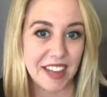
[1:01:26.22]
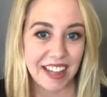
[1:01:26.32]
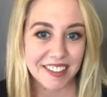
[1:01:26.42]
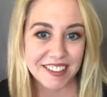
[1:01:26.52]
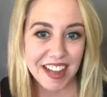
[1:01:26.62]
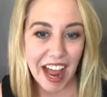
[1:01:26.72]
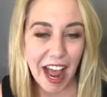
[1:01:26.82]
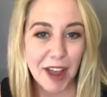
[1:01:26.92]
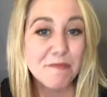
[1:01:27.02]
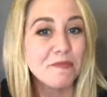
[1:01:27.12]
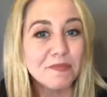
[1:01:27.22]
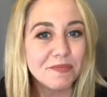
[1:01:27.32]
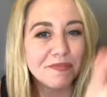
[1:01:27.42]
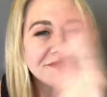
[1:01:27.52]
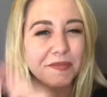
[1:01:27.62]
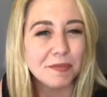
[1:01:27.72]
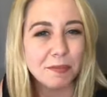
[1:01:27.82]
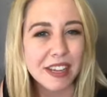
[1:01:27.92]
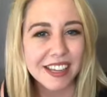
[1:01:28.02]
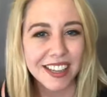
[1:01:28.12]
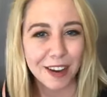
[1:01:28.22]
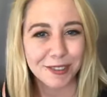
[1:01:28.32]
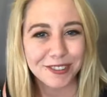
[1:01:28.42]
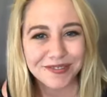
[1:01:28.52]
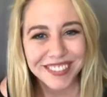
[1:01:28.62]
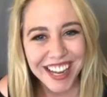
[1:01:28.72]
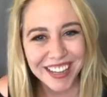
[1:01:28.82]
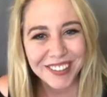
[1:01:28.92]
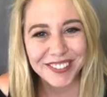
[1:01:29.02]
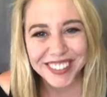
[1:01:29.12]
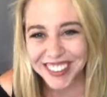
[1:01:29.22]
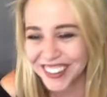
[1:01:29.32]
that I'm being careful. Thank you.